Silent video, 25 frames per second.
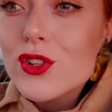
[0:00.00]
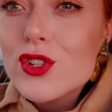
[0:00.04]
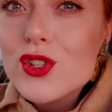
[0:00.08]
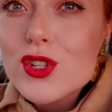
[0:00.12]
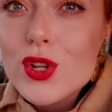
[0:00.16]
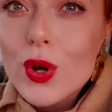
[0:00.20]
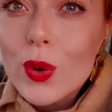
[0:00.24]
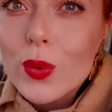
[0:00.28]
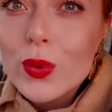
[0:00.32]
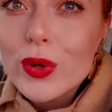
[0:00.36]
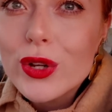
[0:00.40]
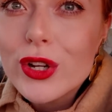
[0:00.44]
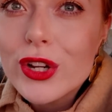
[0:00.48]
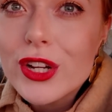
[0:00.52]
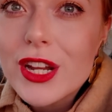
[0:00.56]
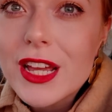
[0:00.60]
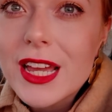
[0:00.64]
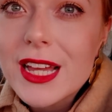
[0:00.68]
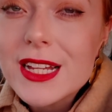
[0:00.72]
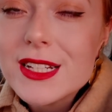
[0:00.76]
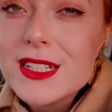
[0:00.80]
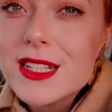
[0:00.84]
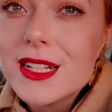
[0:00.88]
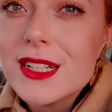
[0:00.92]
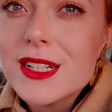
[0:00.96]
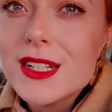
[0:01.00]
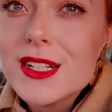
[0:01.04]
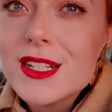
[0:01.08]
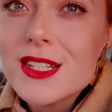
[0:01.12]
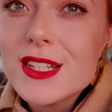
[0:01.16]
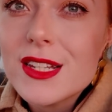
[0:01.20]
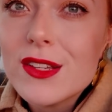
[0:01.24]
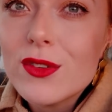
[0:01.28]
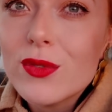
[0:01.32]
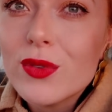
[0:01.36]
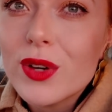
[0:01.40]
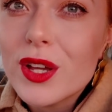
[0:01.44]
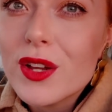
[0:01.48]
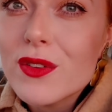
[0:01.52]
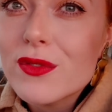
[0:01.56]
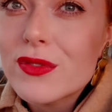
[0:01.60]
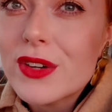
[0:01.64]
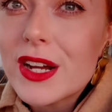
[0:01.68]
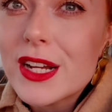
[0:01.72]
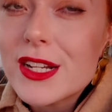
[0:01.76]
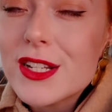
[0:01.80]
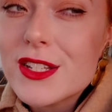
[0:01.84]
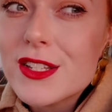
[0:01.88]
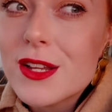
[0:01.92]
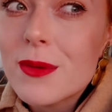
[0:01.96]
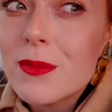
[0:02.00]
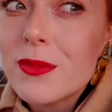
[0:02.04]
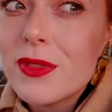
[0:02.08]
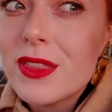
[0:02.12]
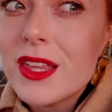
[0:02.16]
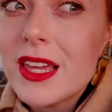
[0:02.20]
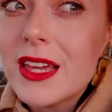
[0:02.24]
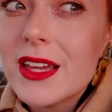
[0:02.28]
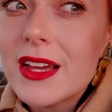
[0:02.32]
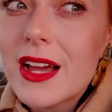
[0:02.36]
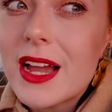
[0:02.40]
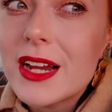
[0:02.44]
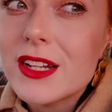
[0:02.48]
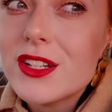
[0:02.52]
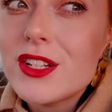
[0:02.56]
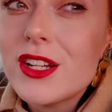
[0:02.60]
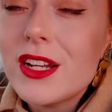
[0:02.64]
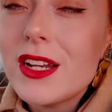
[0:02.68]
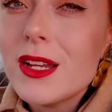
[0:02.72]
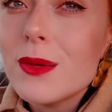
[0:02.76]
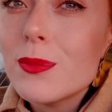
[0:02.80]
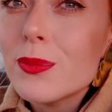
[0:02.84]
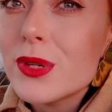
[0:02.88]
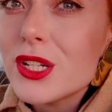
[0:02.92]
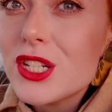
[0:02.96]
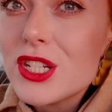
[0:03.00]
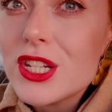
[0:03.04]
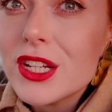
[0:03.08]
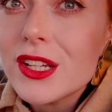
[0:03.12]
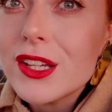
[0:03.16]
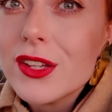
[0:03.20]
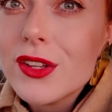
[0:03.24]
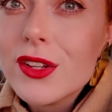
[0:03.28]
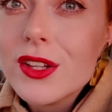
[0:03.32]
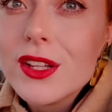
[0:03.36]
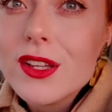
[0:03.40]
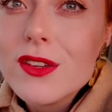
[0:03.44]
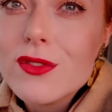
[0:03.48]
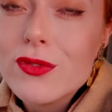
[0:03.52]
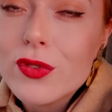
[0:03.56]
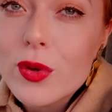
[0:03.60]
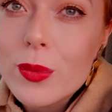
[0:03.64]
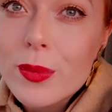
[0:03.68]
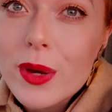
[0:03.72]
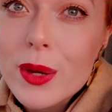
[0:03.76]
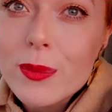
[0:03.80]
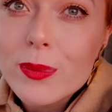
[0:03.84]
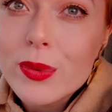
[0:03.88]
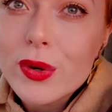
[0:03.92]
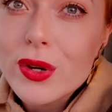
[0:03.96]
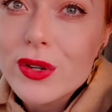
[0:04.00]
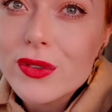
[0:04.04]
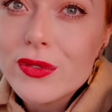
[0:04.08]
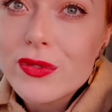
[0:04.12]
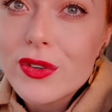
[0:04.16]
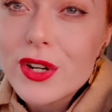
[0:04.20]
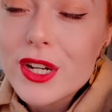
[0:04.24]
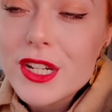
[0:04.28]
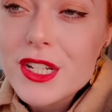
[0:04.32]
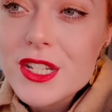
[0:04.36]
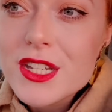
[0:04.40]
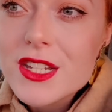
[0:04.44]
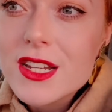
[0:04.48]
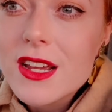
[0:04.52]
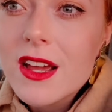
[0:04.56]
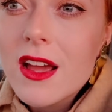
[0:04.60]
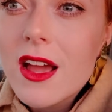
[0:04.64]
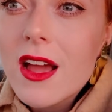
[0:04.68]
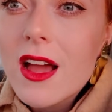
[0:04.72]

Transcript: So we're gonna head in and see if we can find something actually particularly for my boyfriend.